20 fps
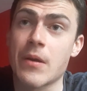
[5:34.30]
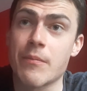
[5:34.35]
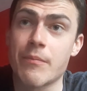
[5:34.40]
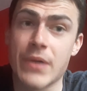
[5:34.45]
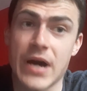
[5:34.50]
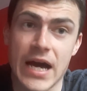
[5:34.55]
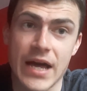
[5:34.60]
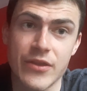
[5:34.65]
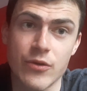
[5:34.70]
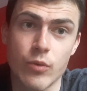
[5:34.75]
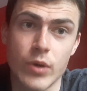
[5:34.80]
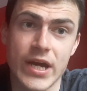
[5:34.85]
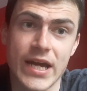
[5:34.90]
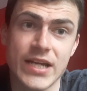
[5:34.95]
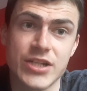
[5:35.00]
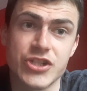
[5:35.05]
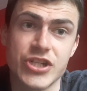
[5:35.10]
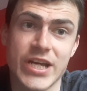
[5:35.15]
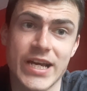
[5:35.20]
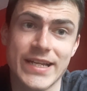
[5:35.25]
By the
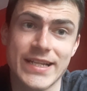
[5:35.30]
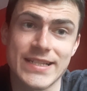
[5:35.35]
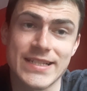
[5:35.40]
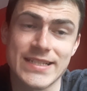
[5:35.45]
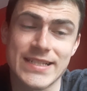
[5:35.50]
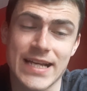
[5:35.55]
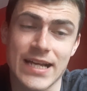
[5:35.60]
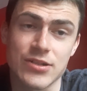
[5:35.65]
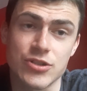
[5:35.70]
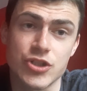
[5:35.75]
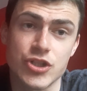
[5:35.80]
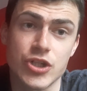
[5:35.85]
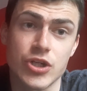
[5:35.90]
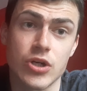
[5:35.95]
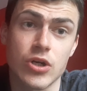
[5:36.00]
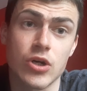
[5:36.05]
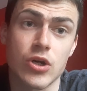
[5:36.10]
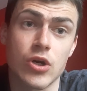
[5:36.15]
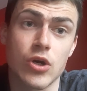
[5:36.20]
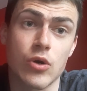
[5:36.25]
way, Jadon
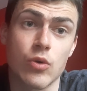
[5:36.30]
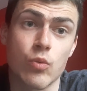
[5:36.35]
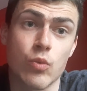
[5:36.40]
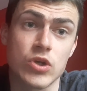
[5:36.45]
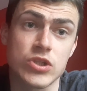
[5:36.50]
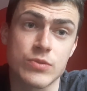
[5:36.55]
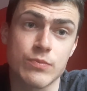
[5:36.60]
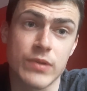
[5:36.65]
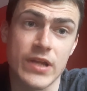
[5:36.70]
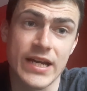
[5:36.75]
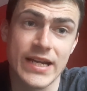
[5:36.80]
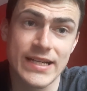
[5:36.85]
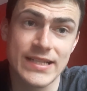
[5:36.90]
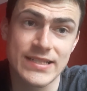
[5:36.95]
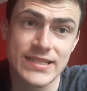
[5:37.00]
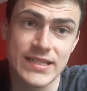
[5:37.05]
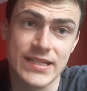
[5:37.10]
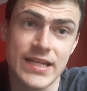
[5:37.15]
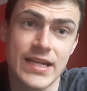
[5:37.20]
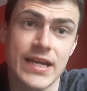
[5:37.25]
Sancho was playing
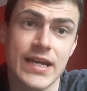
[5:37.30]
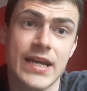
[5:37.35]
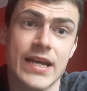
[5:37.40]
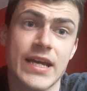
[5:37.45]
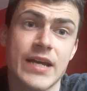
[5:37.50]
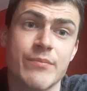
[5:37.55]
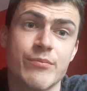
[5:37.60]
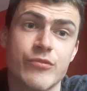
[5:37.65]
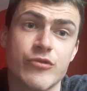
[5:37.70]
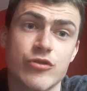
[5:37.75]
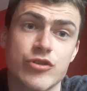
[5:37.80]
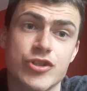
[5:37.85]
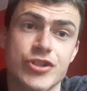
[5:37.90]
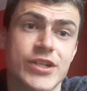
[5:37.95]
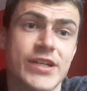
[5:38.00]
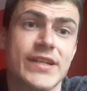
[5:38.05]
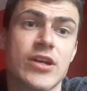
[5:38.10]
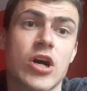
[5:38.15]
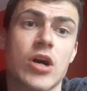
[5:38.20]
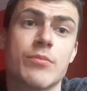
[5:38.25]
today in
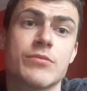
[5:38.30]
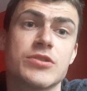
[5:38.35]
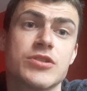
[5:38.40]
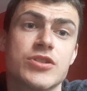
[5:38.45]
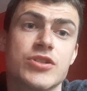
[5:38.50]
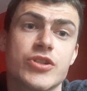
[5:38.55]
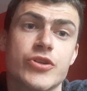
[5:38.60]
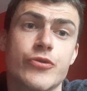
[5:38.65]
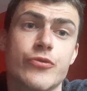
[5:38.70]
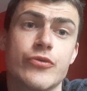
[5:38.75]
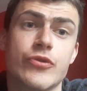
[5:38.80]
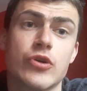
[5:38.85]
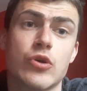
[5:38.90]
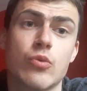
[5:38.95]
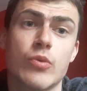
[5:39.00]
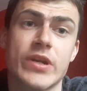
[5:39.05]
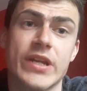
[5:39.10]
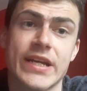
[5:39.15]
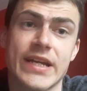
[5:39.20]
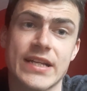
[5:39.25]
Borussia Dortmund's 2-0
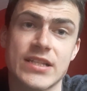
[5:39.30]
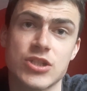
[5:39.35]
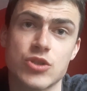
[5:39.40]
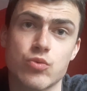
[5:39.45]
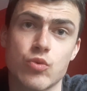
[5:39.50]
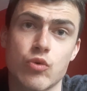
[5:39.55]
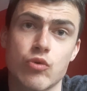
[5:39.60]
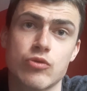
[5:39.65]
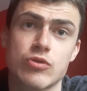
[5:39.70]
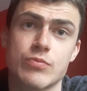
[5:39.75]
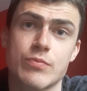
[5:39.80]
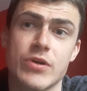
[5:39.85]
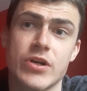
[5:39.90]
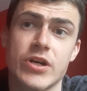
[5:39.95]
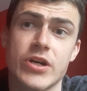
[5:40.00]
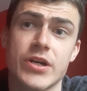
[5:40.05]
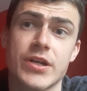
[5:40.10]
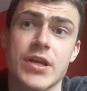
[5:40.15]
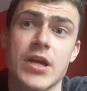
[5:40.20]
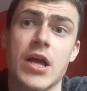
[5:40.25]
win against
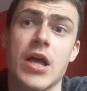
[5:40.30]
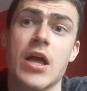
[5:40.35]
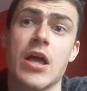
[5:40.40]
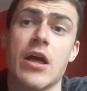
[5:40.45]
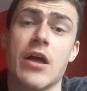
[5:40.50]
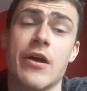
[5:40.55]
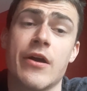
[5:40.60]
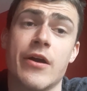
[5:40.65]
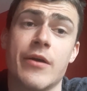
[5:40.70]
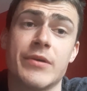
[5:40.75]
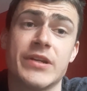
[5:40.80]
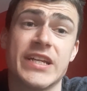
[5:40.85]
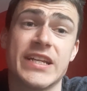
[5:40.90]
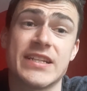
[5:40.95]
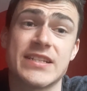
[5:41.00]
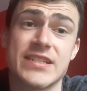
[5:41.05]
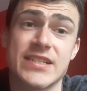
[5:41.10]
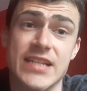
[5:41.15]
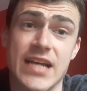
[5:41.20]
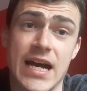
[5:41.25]
Wolfsburg. He
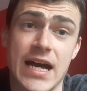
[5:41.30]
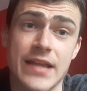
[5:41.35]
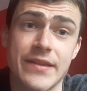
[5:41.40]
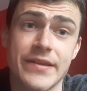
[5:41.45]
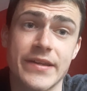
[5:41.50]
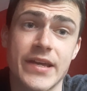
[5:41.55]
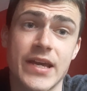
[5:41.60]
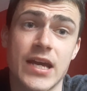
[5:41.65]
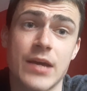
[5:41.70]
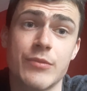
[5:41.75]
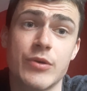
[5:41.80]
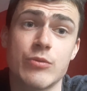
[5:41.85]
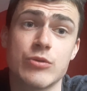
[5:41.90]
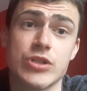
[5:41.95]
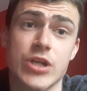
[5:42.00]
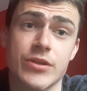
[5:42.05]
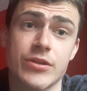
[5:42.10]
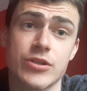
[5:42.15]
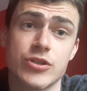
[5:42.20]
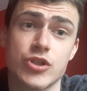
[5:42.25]
didn't start the game. He was
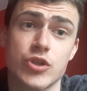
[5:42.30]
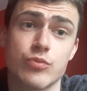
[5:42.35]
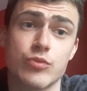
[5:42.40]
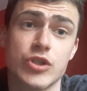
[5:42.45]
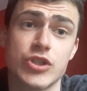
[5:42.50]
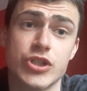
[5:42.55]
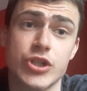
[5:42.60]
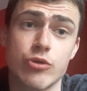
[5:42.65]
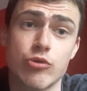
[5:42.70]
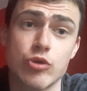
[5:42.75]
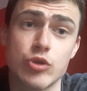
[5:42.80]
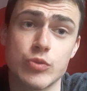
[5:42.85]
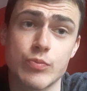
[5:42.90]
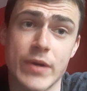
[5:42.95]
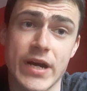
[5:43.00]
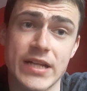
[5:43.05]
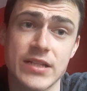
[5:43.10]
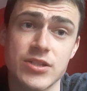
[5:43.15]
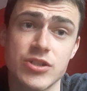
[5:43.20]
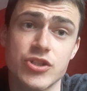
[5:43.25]
on the substitutes
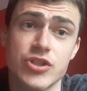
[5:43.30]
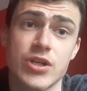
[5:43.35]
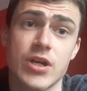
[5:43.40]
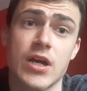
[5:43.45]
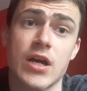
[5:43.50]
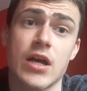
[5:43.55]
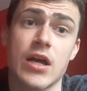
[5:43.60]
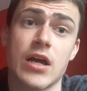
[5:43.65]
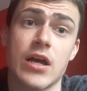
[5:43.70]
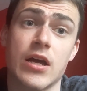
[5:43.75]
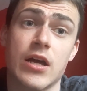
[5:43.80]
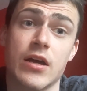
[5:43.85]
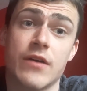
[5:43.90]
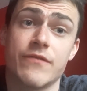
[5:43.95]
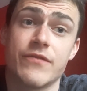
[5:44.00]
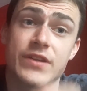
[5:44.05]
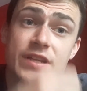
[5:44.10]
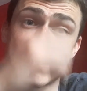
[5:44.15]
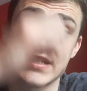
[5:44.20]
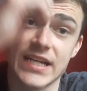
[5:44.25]
bench
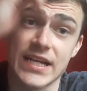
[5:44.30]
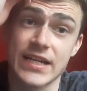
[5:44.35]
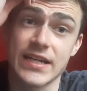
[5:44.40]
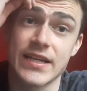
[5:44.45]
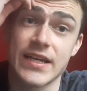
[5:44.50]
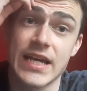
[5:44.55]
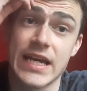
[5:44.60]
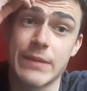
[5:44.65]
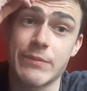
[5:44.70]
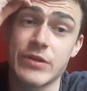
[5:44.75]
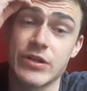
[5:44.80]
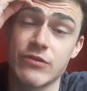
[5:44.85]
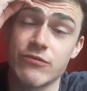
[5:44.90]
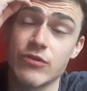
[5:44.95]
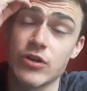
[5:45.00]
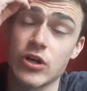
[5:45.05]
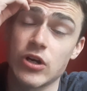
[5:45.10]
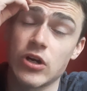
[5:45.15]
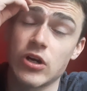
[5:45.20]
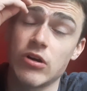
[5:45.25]
for the second game in a
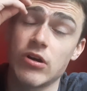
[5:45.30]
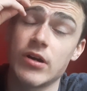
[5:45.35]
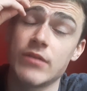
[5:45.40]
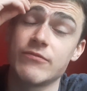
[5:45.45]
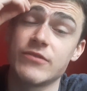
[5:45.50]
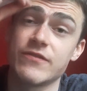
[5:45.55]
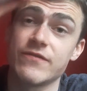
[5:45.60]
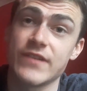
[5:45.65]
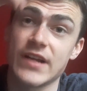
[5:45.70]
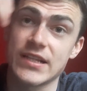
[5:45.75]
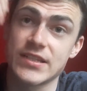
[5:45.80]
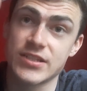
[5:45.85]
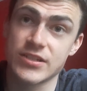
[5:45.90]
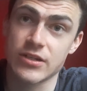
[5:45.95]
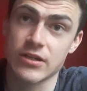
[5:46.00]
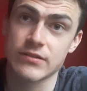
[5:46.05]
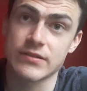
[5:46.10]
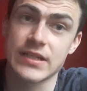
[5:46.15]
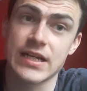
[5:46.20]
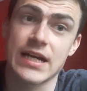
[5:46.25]
row. And reflecting
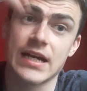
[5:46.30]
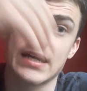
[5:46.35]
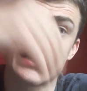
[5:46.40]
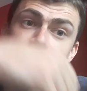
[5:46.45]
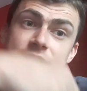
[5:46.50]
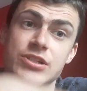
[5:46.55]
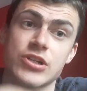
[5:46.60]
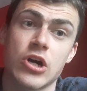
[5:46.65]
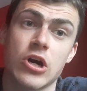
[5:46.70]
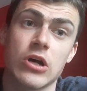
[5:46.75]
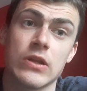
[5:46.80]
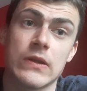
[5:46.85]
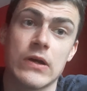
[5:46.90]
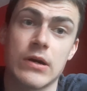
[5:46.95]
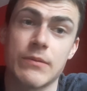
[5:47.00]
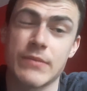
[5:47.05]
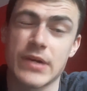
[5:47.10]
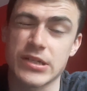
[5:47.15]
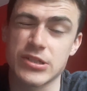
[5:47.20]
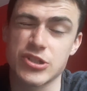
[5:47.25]
on that, it's got a lot
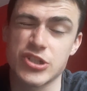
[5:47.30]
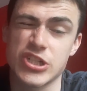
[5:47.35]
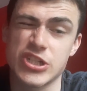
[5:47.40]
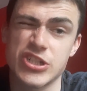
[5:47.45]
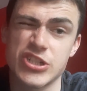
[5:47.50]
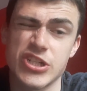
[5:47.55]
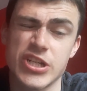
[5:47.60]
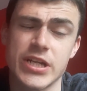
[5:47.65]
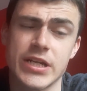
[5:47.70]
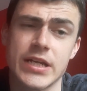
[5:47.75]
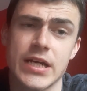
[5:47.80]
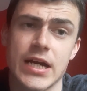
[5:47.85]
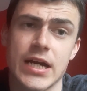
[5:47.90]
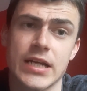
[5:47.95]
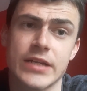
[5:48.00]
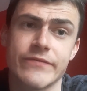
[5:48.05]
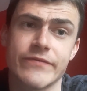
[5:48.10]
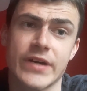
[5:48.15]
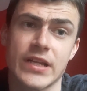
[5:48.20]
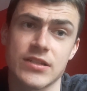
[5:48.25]
of Manchester
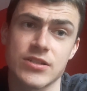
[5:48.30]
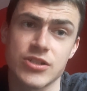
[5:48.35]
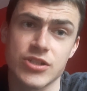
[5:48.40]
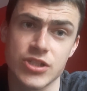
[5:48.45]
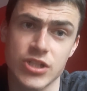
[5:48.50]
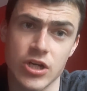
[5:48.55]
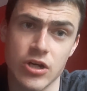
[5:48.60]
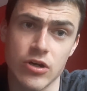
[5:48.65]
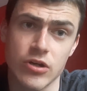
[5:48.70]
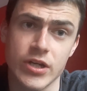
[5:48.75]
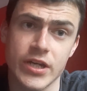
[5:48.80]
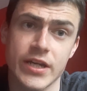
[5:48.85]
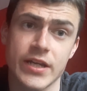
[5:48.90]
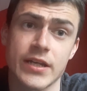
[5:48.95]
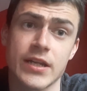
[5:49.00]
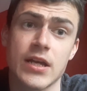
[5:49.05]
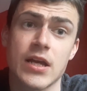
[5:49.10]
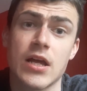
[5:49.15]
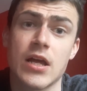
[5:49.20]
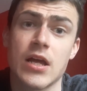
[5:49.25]
United fans
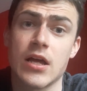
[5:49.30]
talking.